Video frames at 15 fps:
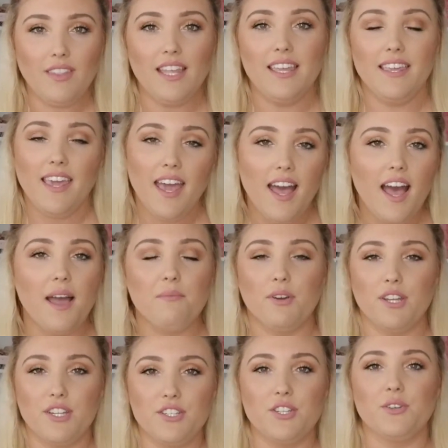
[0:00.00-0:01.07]
Yeah, I'm
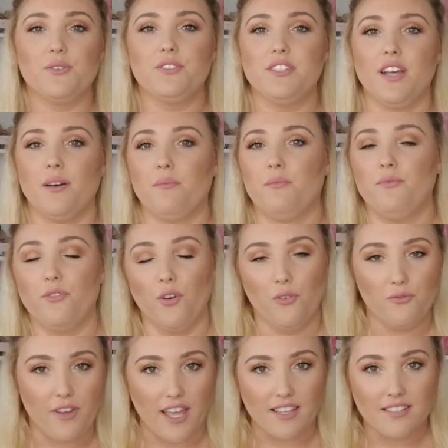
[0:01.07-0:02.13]
gonna do some full
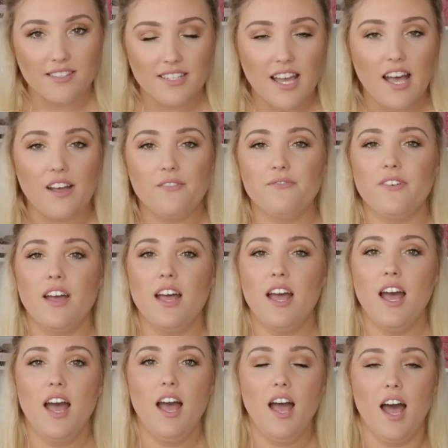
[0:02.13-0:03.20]
face stuff
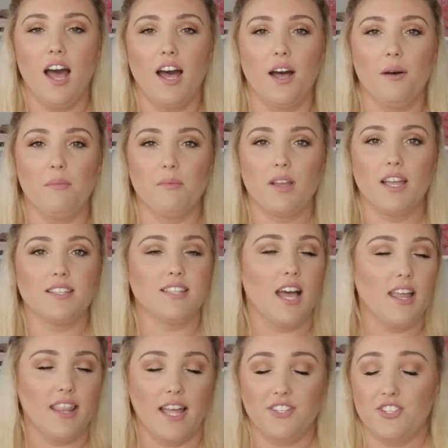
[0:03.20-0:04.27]
because
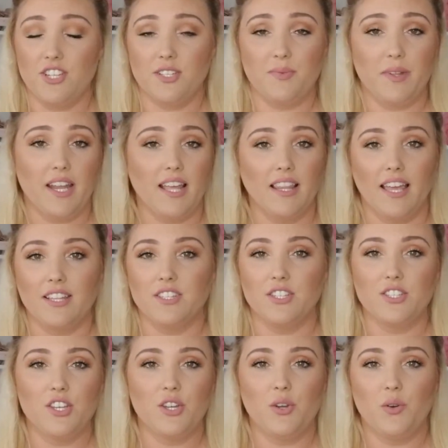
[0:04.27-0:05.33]
that's just what I like to
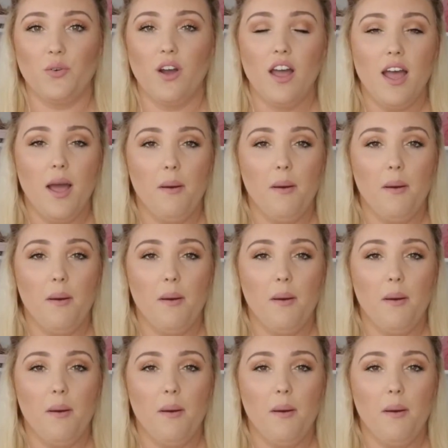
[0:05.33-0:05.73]
do,